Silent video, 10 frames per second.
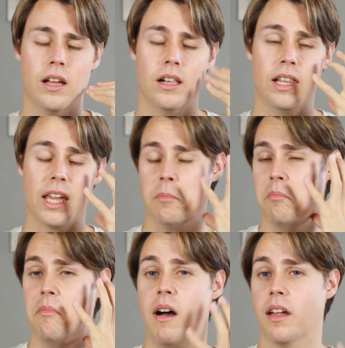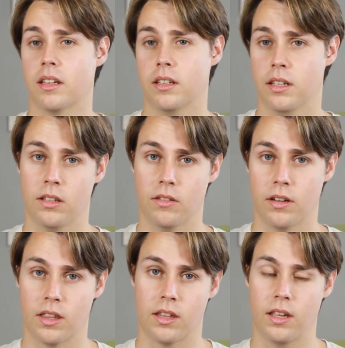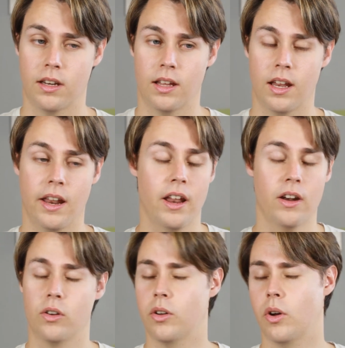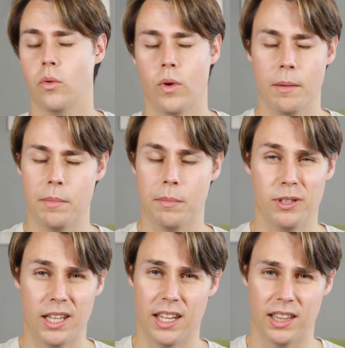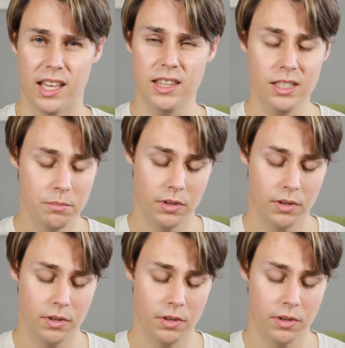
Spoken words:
like mud in your skin, and I don't know why people like that,